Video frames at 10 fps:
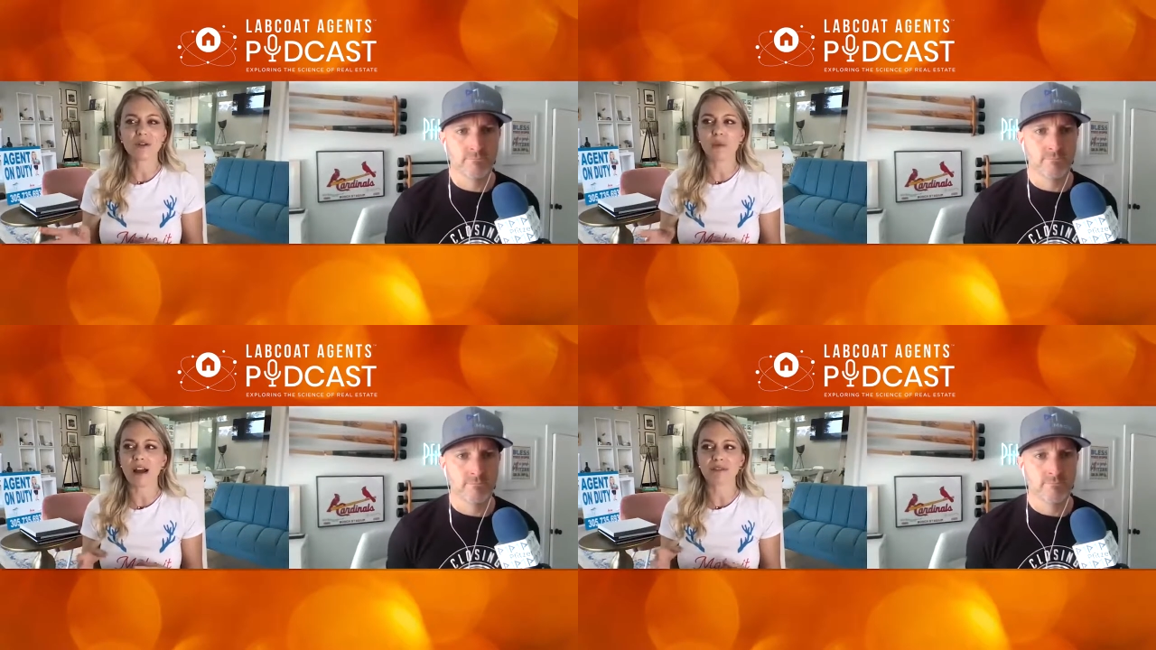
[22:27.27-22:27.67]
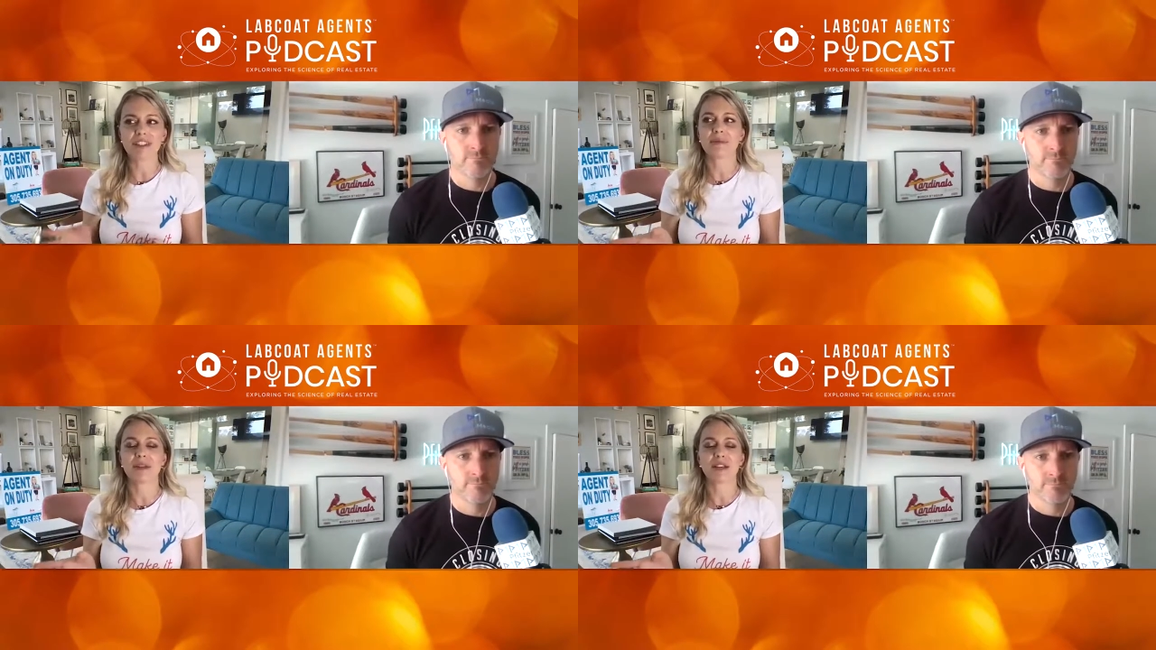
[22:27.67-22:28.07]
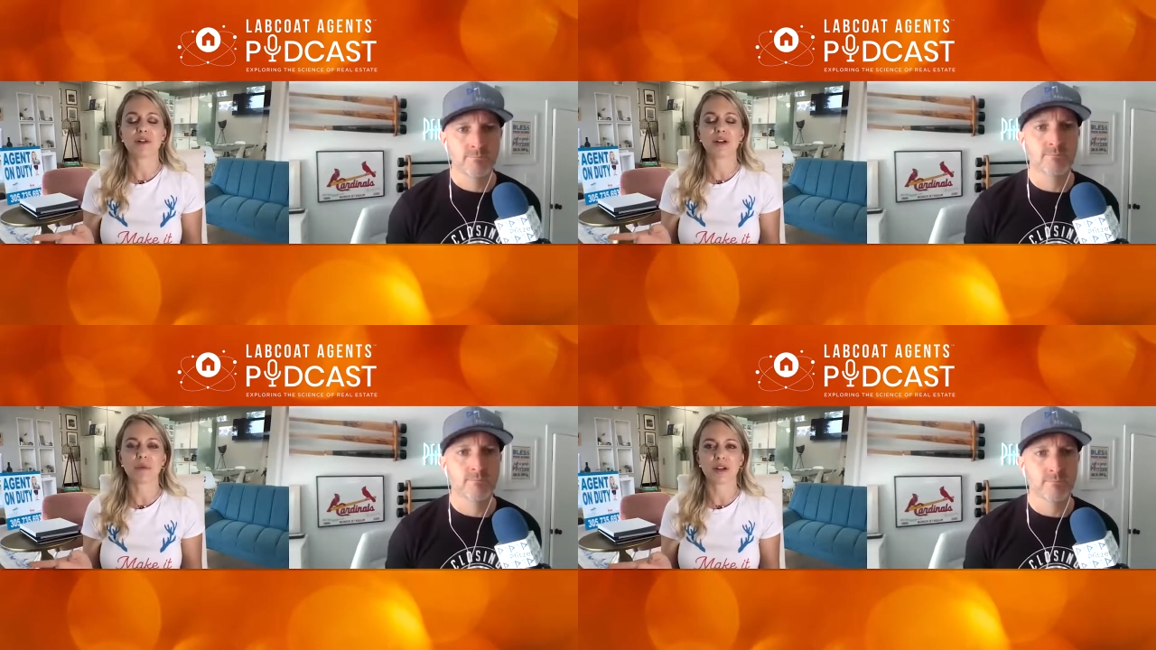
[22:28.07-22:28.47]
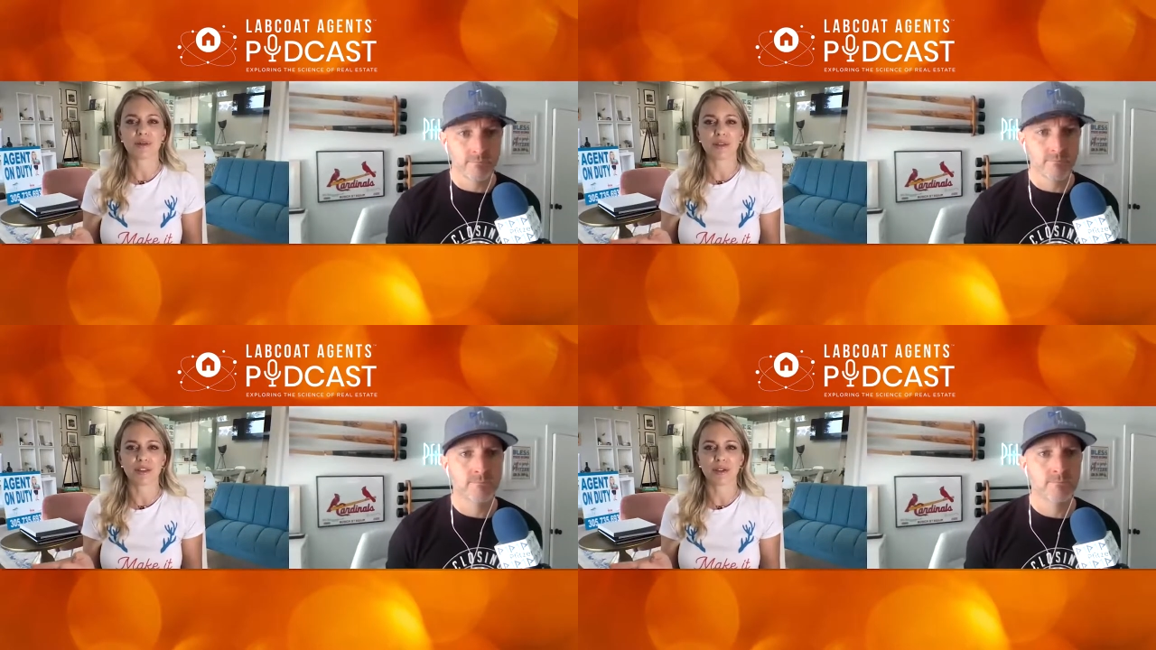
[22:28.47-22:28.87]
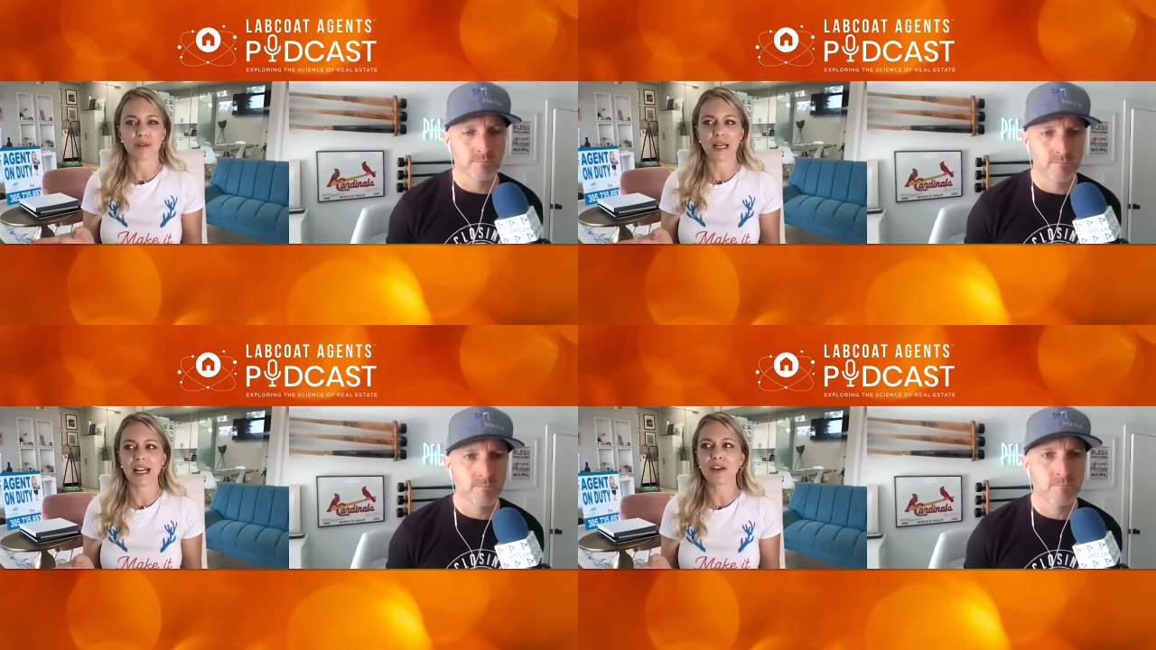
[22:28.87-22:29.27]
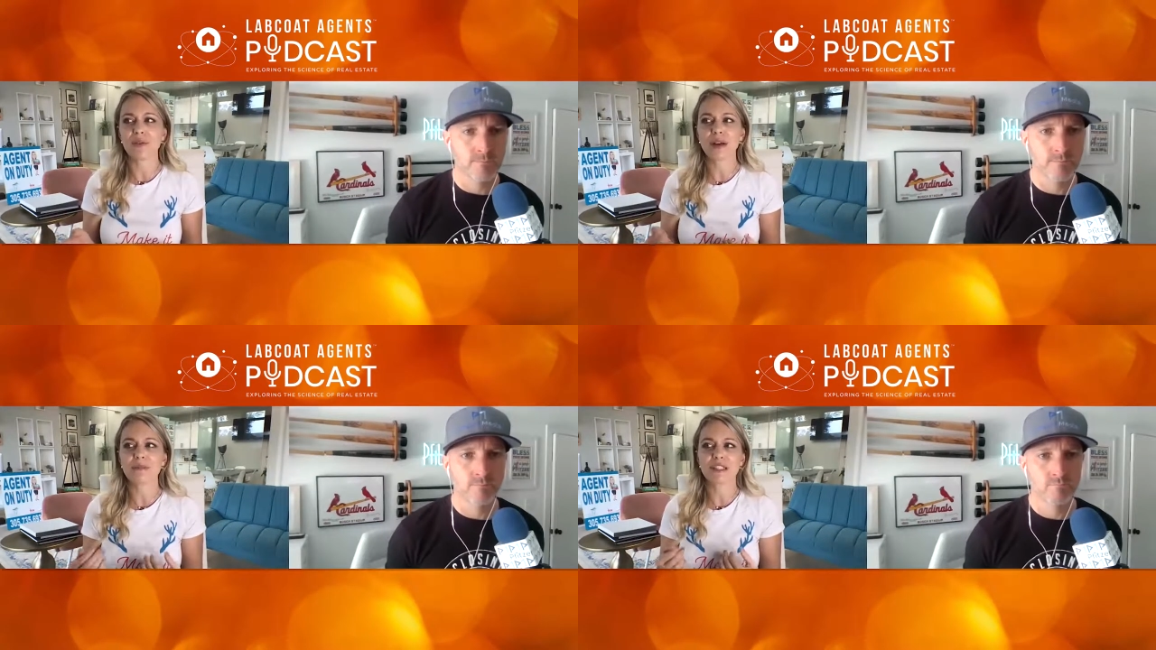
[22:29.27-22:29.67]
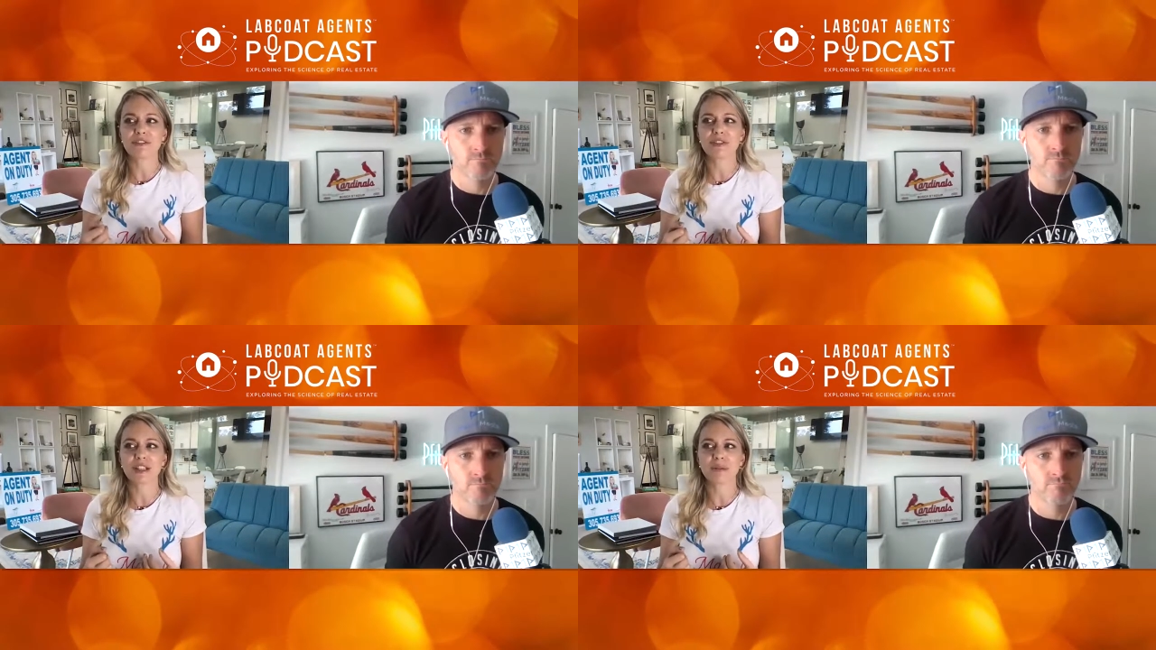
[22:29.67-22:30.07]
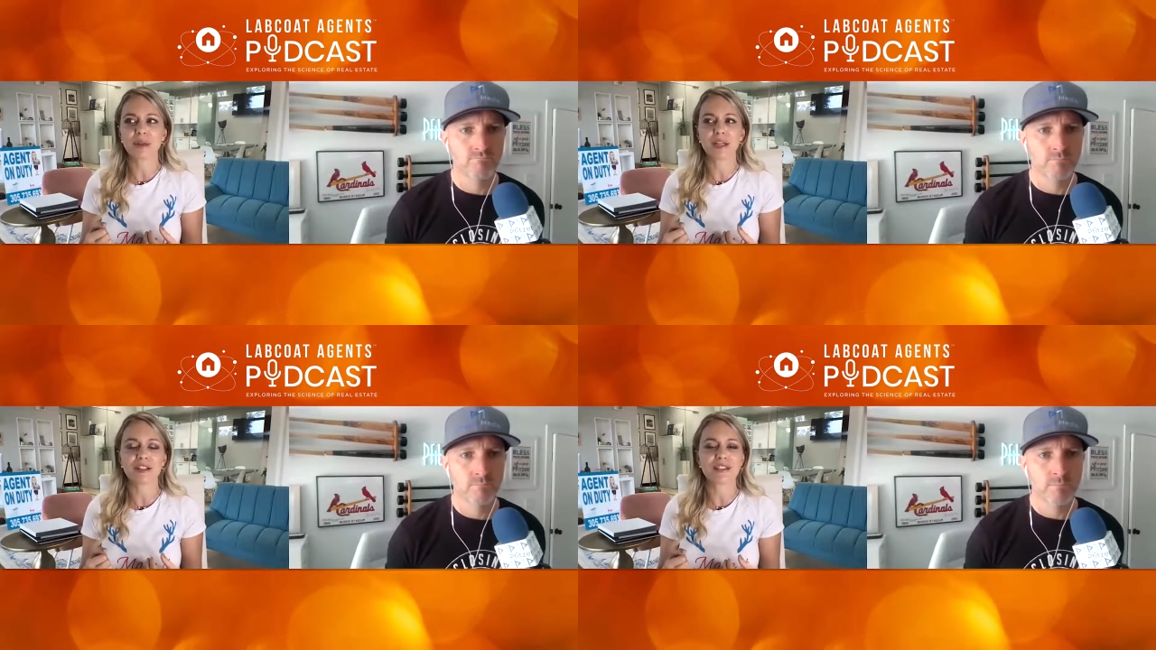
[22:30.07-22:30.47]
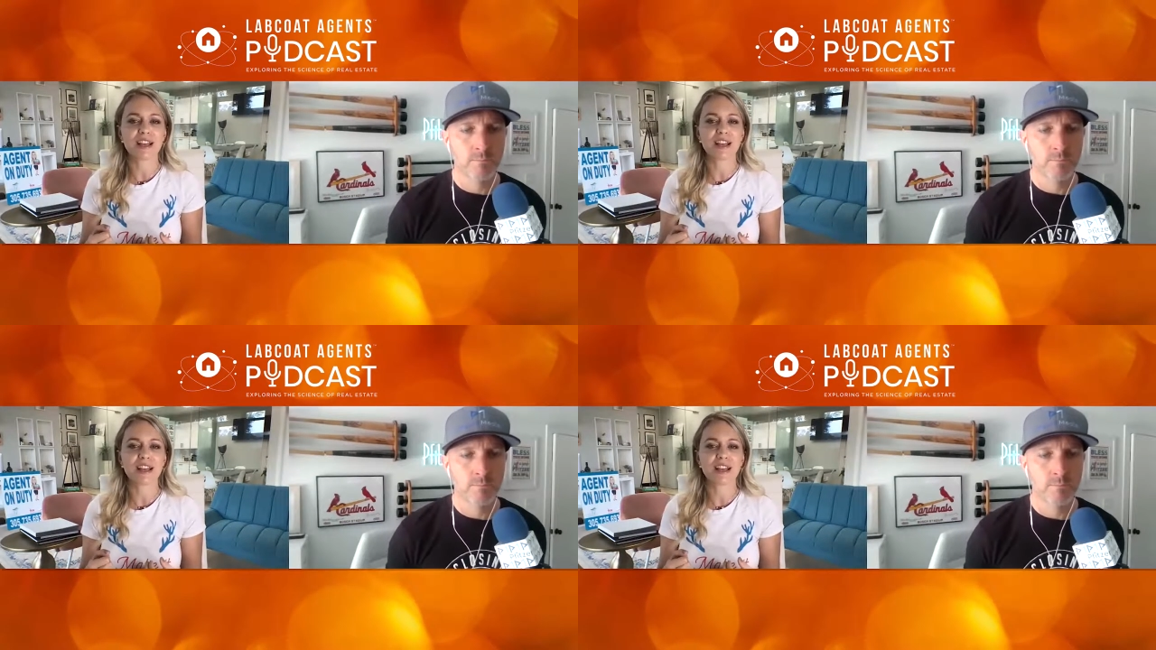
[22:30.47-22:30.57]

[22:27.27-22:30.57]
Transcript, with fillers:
Speaker 1: why would somebody want to work with you? And I know I'm different because